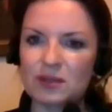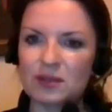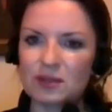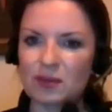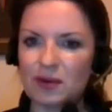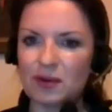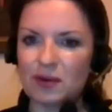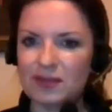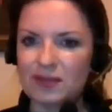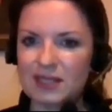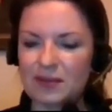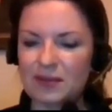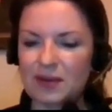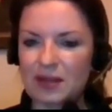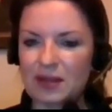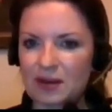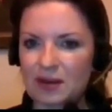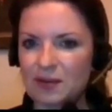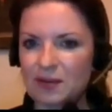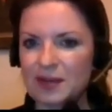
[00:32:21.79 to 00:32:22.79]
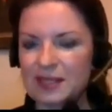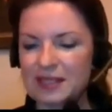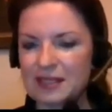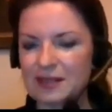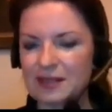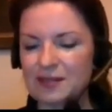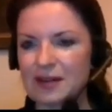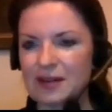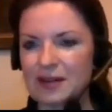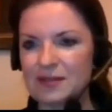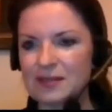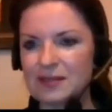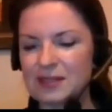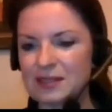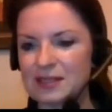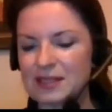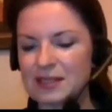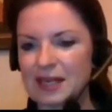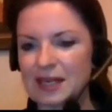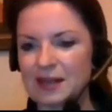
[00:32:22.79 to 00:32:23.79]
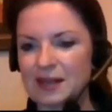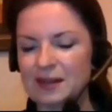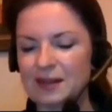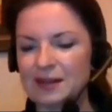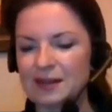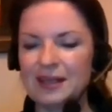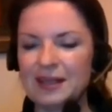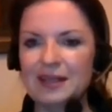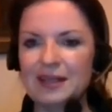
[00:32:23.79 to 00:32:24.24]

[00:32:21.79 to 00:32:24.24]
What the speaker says: So obviously when they're going to the crevices, they'll